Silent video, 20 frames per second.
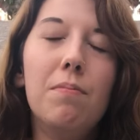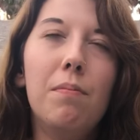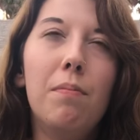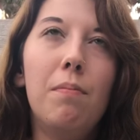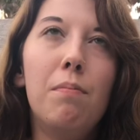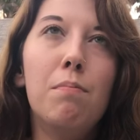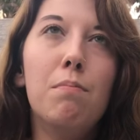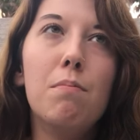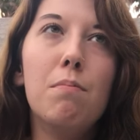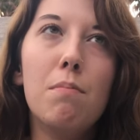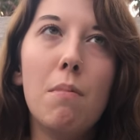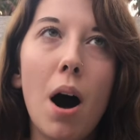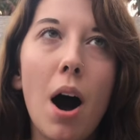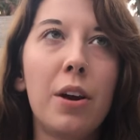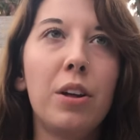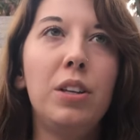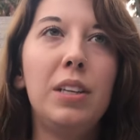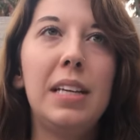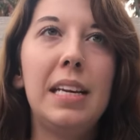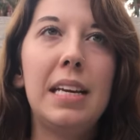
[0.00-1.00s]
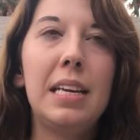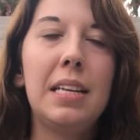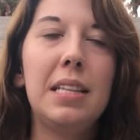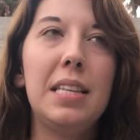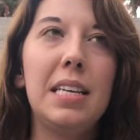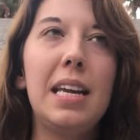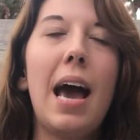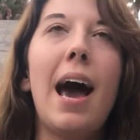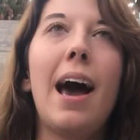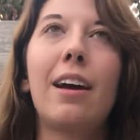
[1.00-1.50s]
modeling
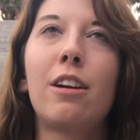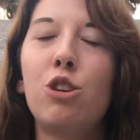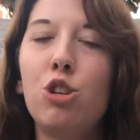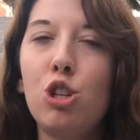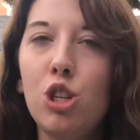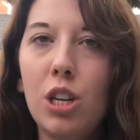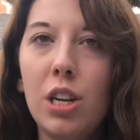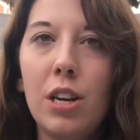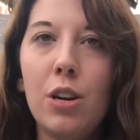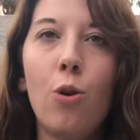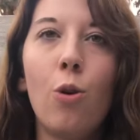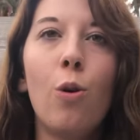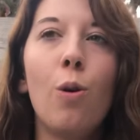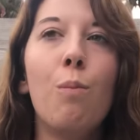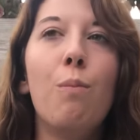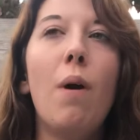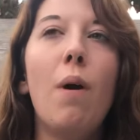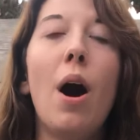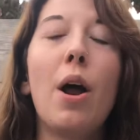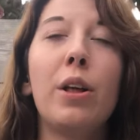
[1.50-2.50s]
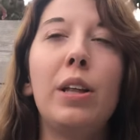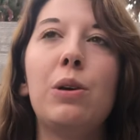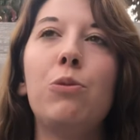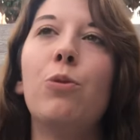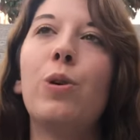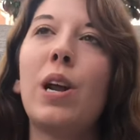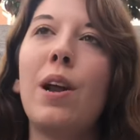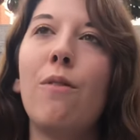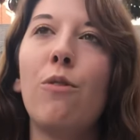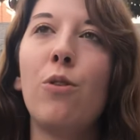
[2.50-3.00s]
the action or modeling
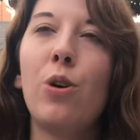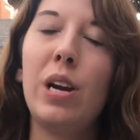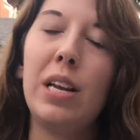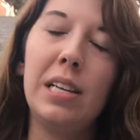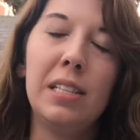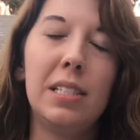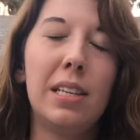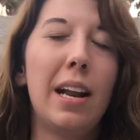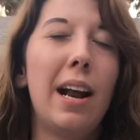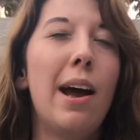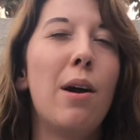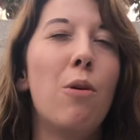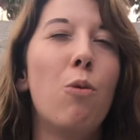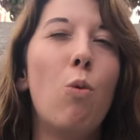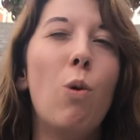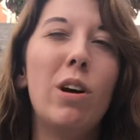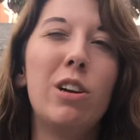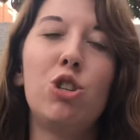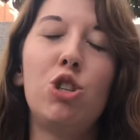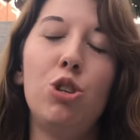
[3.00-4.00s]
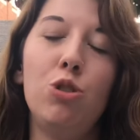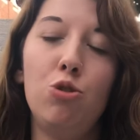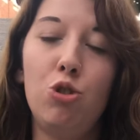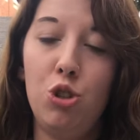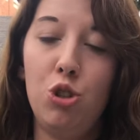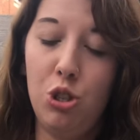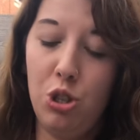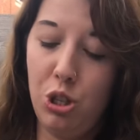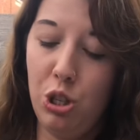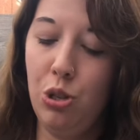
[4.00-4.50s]
whatever it is that I want you
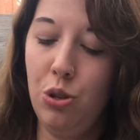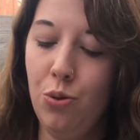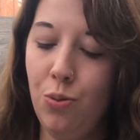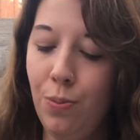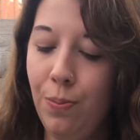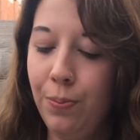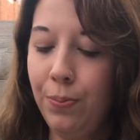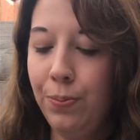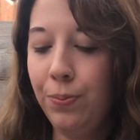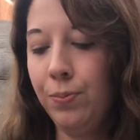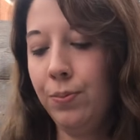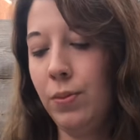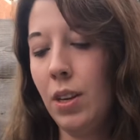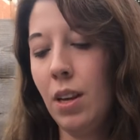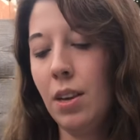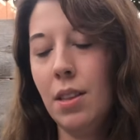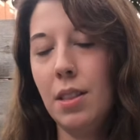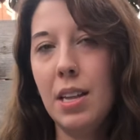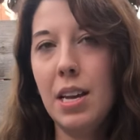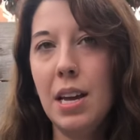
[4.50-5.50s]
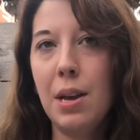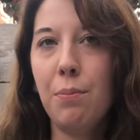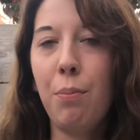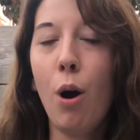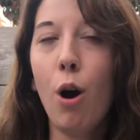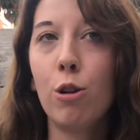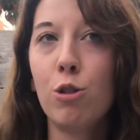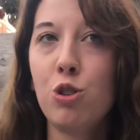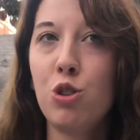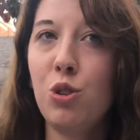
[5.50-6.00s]
to do. Then
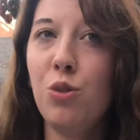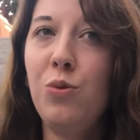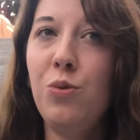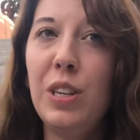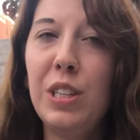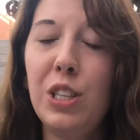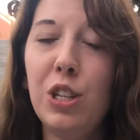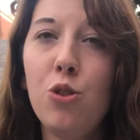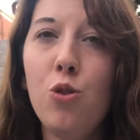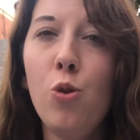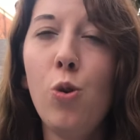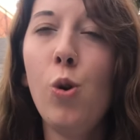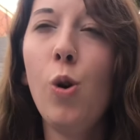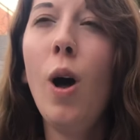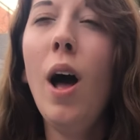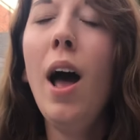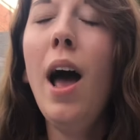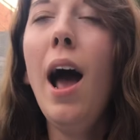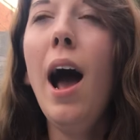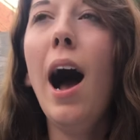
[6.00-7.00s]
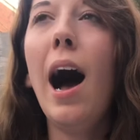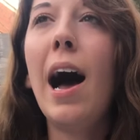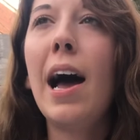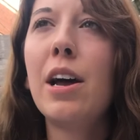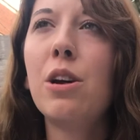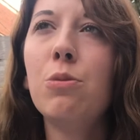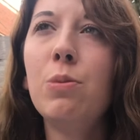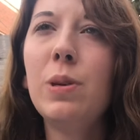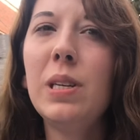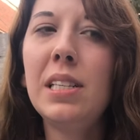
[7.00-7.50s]
partial physical,
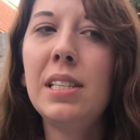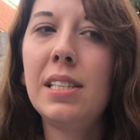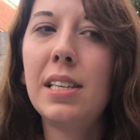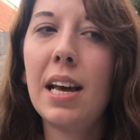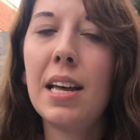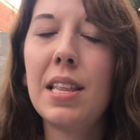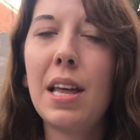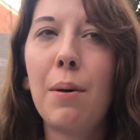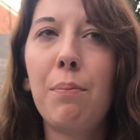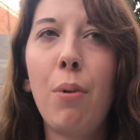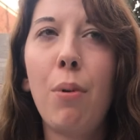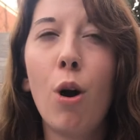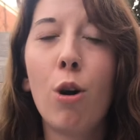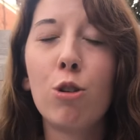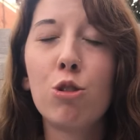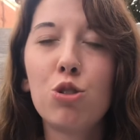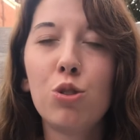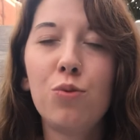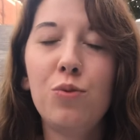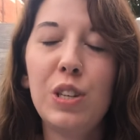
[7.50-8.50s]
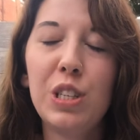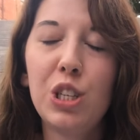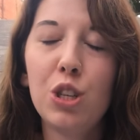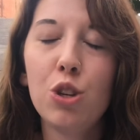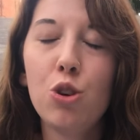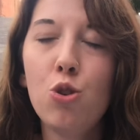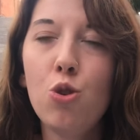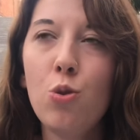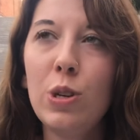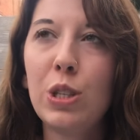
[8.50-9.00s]
I always say that partial
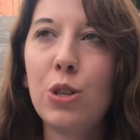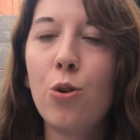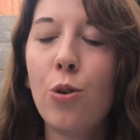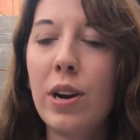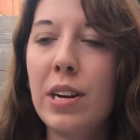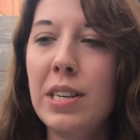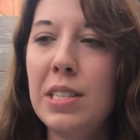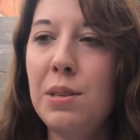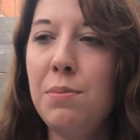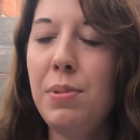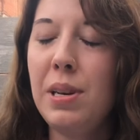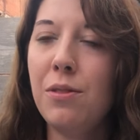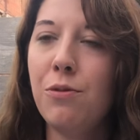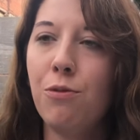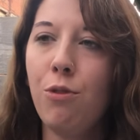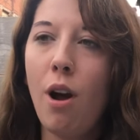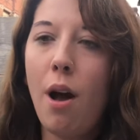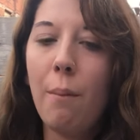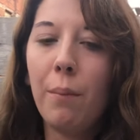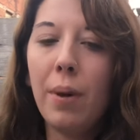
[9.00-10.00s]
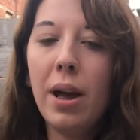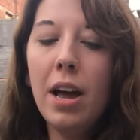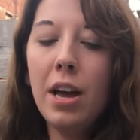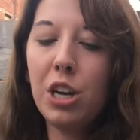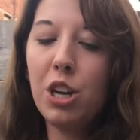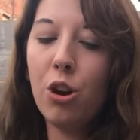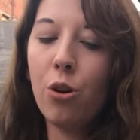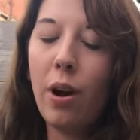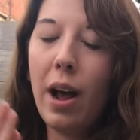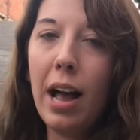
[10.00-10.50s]
physical is going to be from
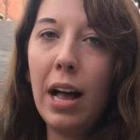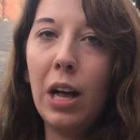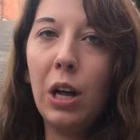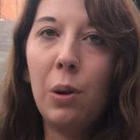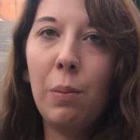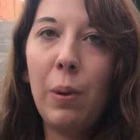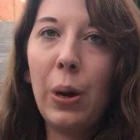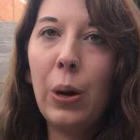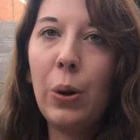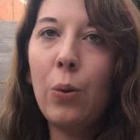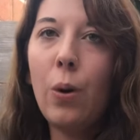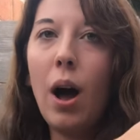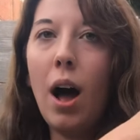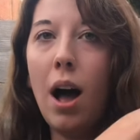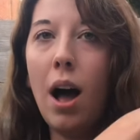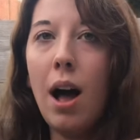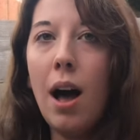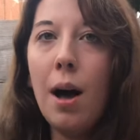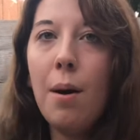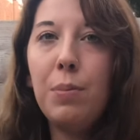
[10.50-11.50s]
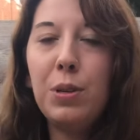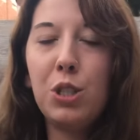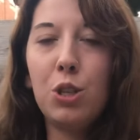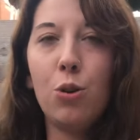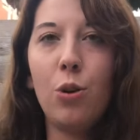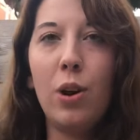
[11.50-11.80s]
your elbow up. So